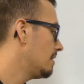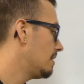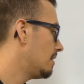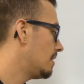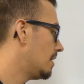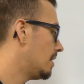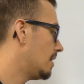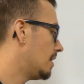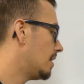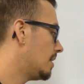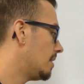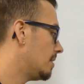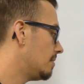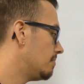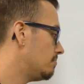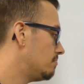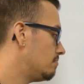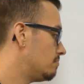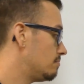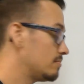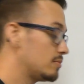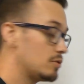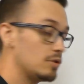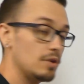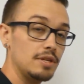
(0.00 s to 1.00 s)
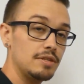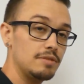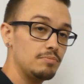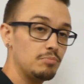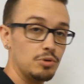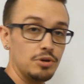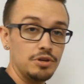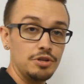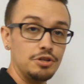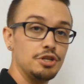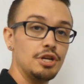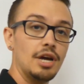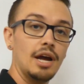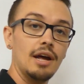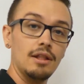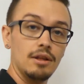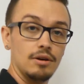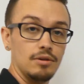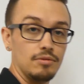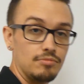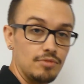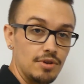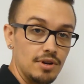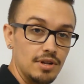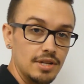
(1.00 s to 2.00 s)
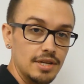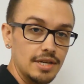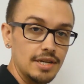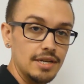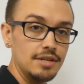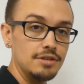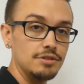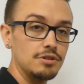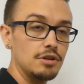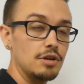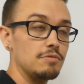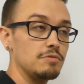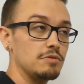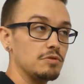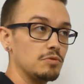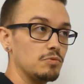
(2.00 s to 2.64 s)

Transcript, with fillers: Um, so that's pretty shallow, really, in terms